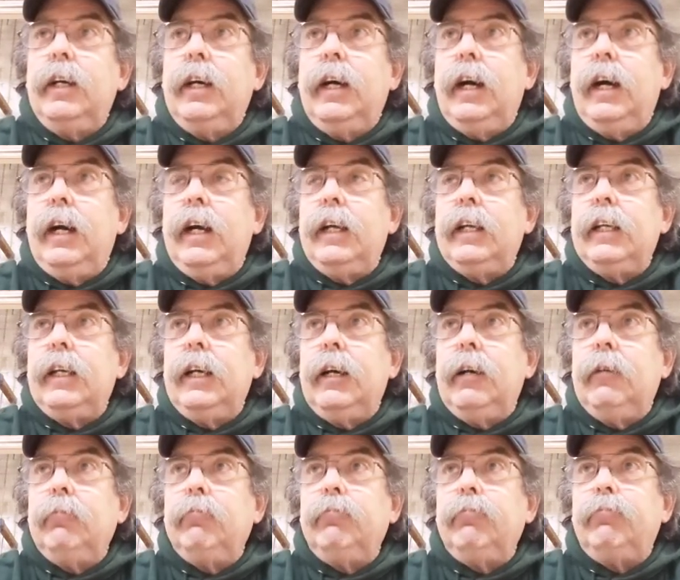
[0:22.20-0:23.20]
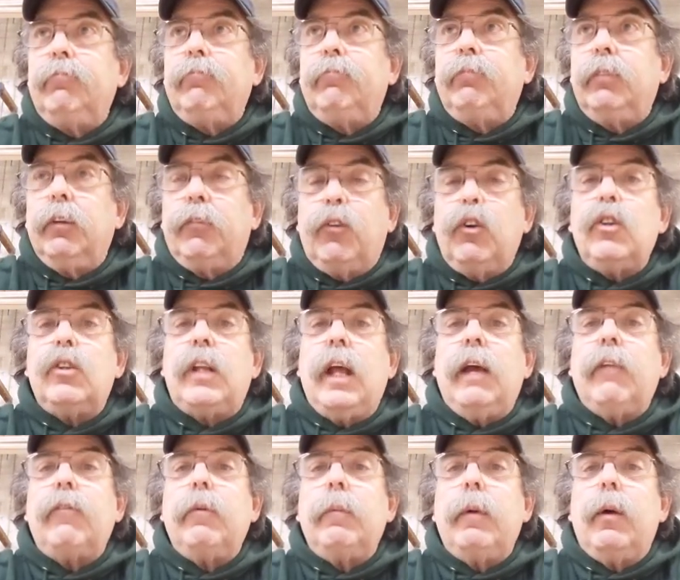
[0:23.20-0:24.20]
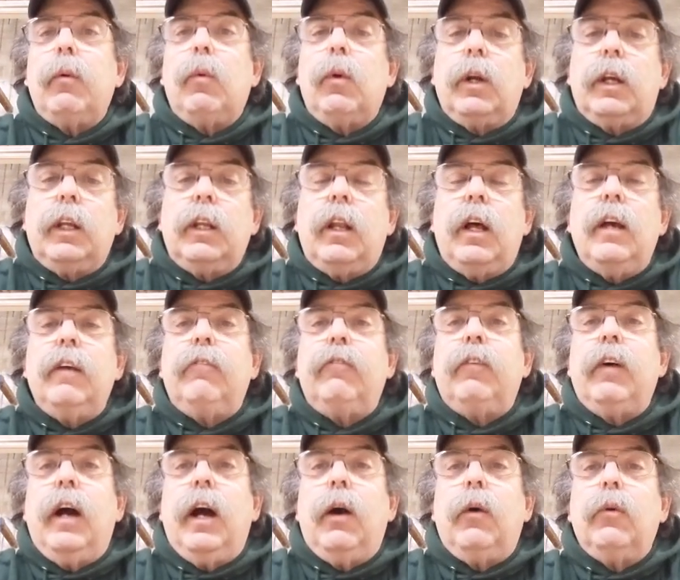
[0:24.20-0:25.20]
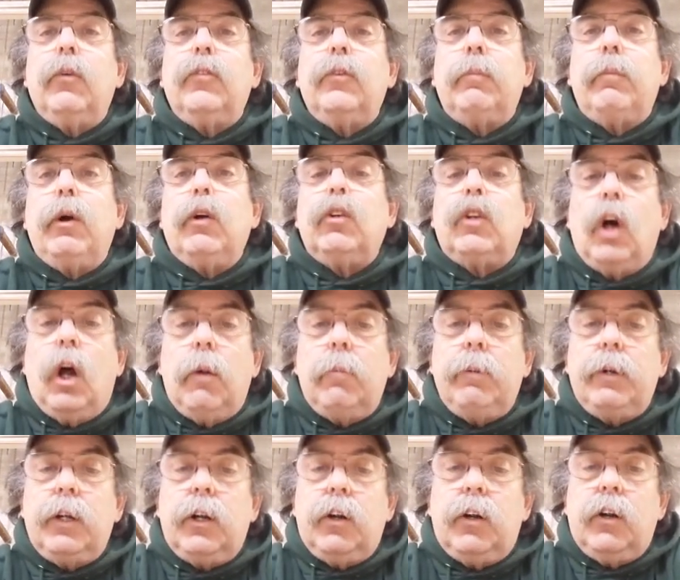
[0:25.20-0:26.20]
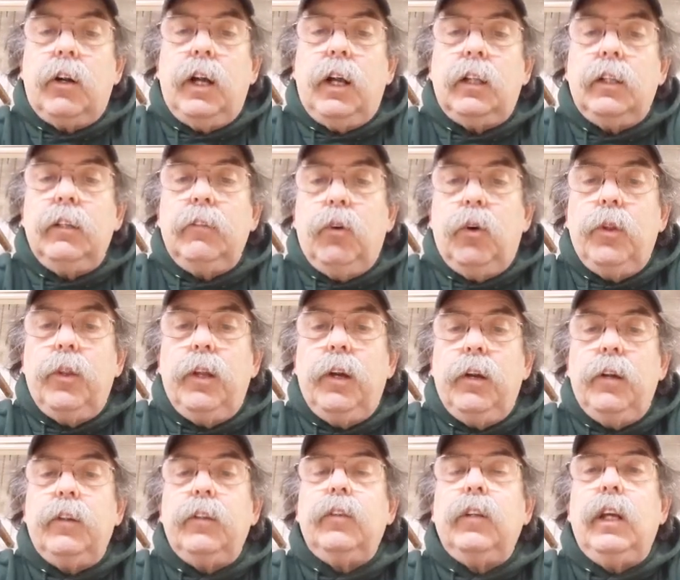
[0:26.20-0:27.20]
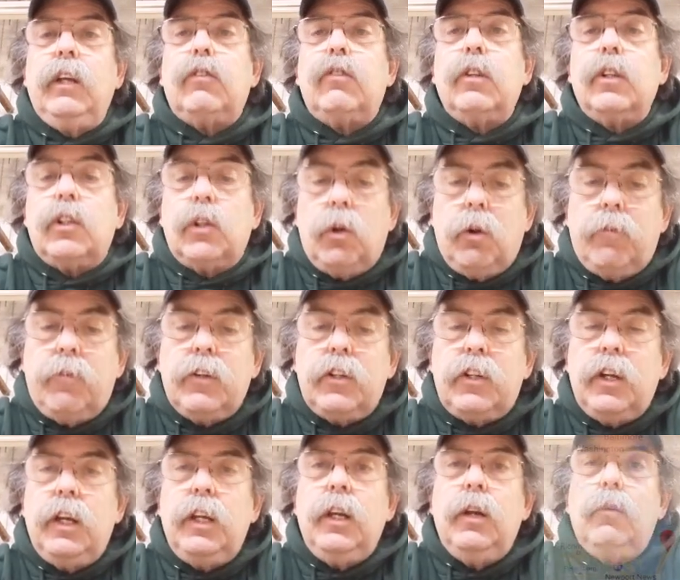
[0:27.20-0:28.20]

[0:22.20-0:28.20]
The first half of my working life, I was a boat carpenter. I live on the eastern shore of Virginia,